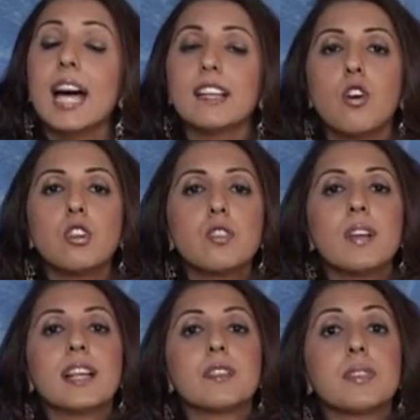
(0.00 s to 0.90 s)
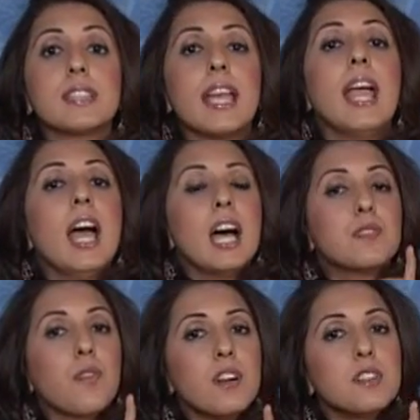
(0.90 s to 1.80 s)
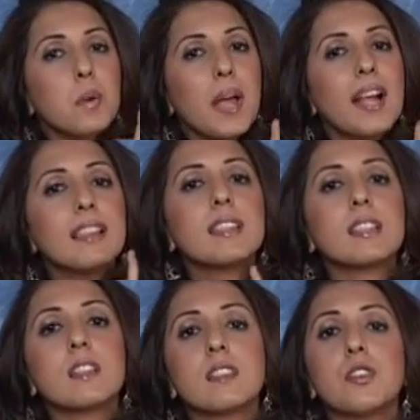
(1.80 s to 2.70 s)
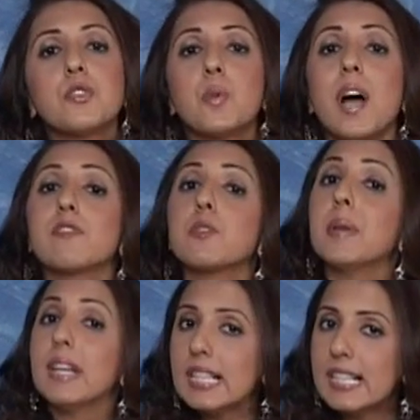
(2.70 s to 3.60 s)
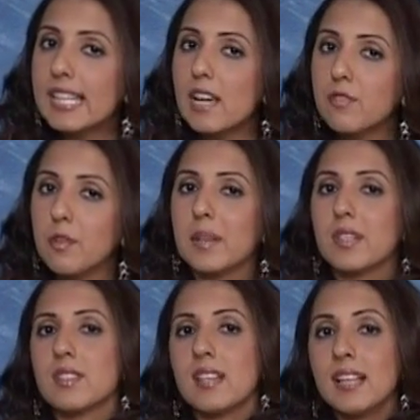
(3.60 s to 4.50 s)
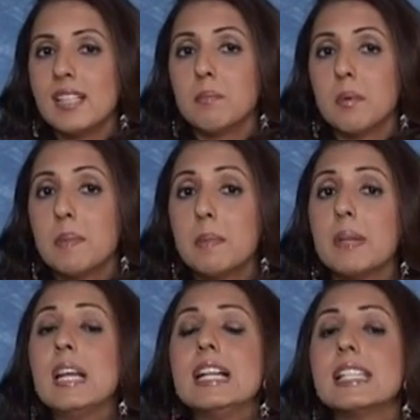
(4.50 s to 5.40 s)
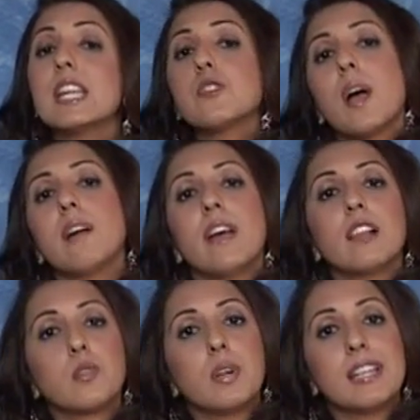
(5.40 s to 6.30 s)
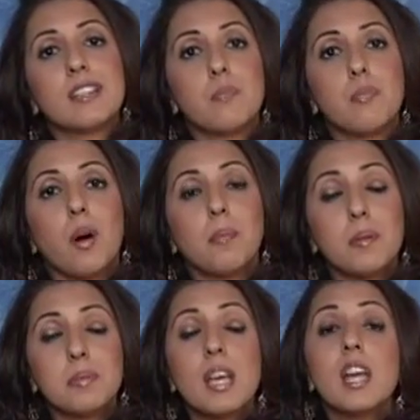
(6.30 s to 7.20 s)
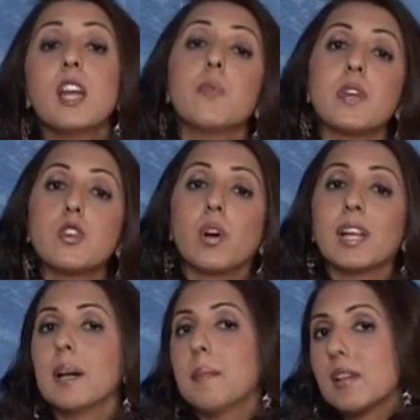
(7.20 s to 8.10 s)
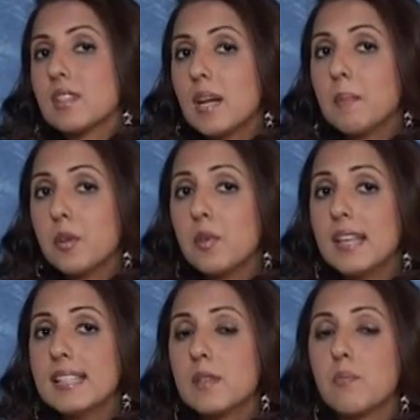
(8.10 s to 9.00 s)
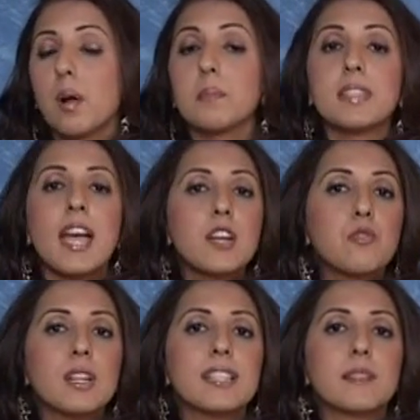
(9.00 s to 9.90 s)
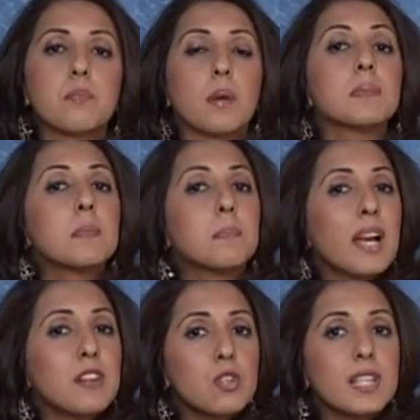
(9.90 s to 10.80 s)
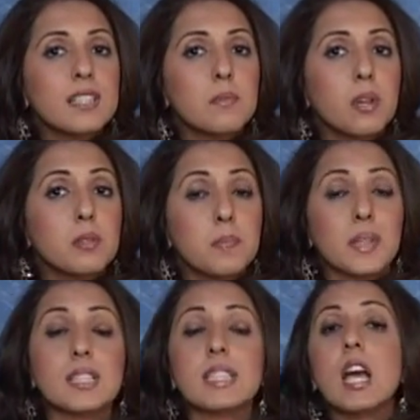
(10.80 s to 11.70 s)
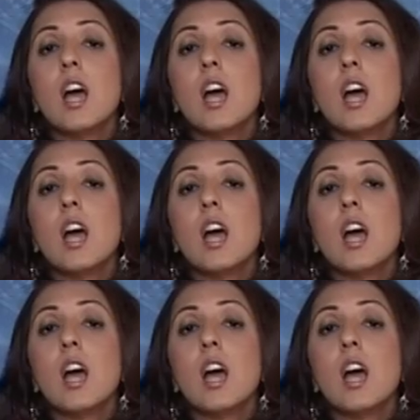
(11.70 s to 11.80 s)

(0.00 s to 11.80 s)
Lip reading: And I'd also like to say, as far as your health is concerned, you have to be a little careful, because 9 number people tend to have health related problems. If we're talking about stomach related problems, head related problems, blood related problems, because